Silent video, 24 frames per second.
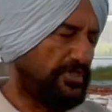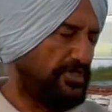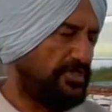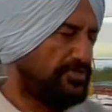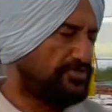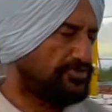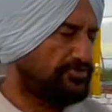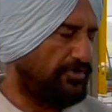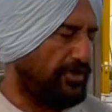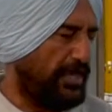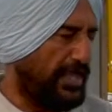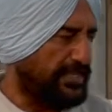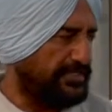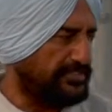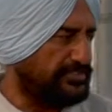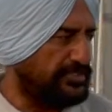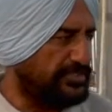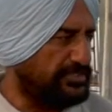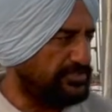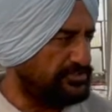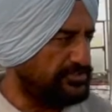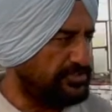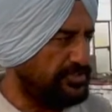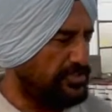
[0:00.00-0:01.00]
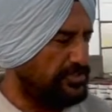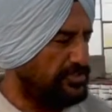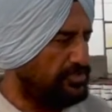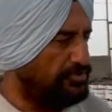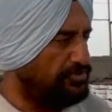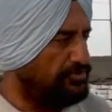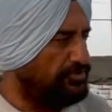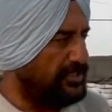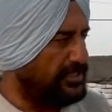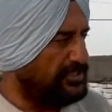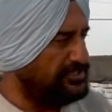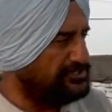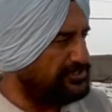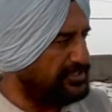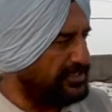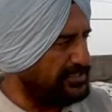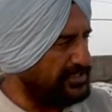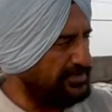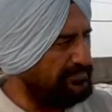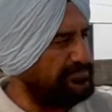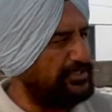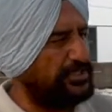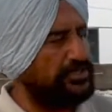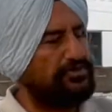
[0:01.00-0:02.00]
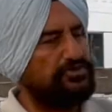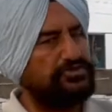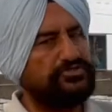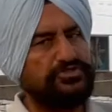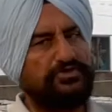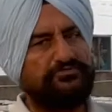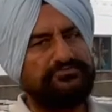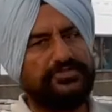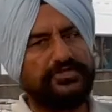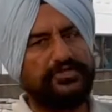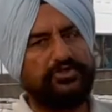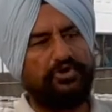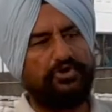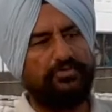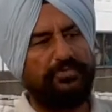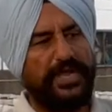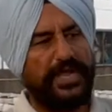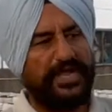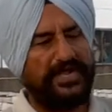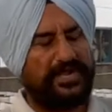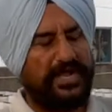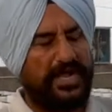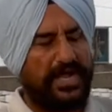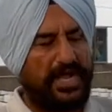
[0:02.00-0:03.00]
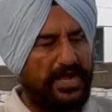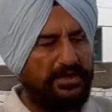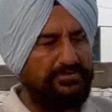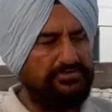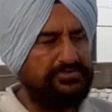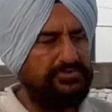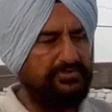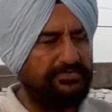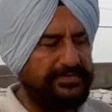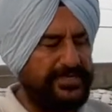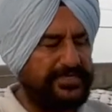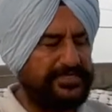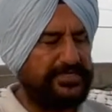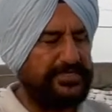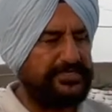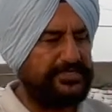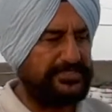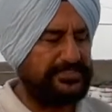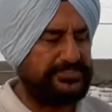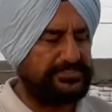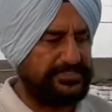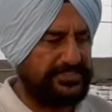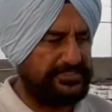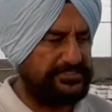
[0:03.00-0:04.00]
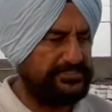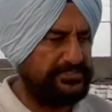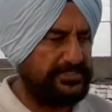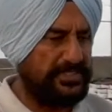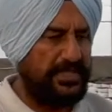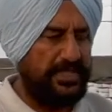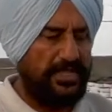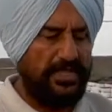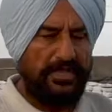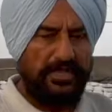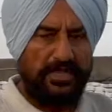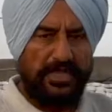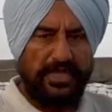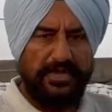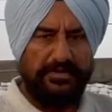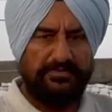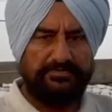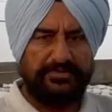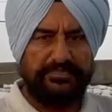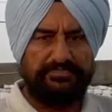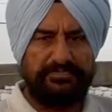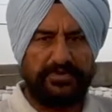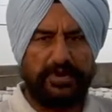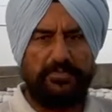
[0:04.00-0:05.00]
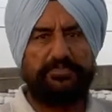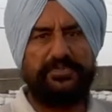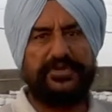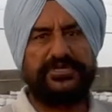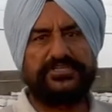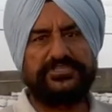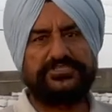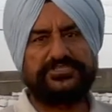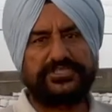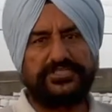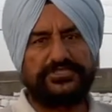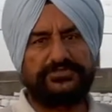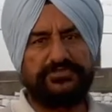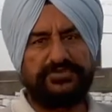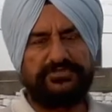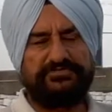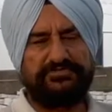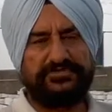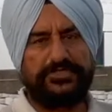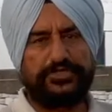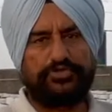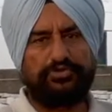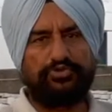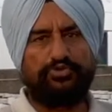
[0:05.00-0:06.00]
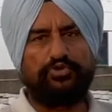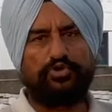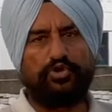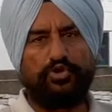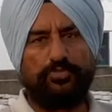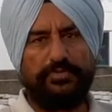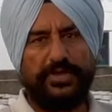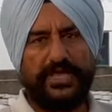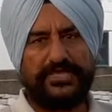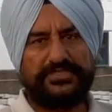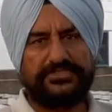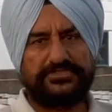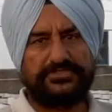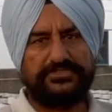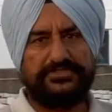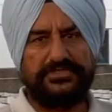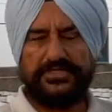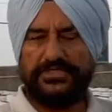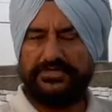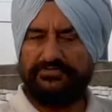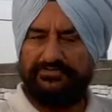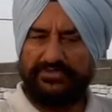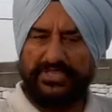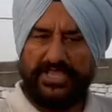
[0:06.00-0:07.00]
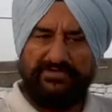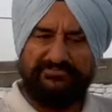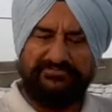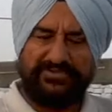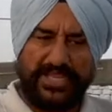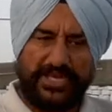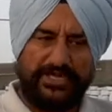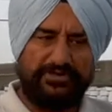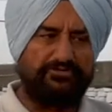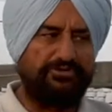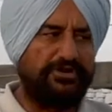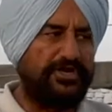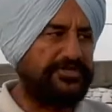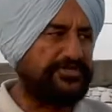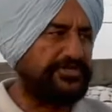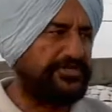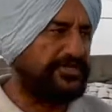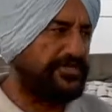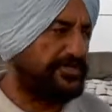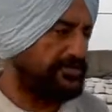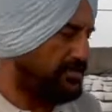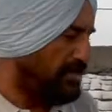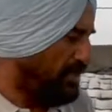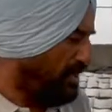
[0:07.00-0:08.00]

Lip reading: So like this, you can set up the rows of the grow bag. How to make a distance, proper distance between the two grow bags? We have calculated it.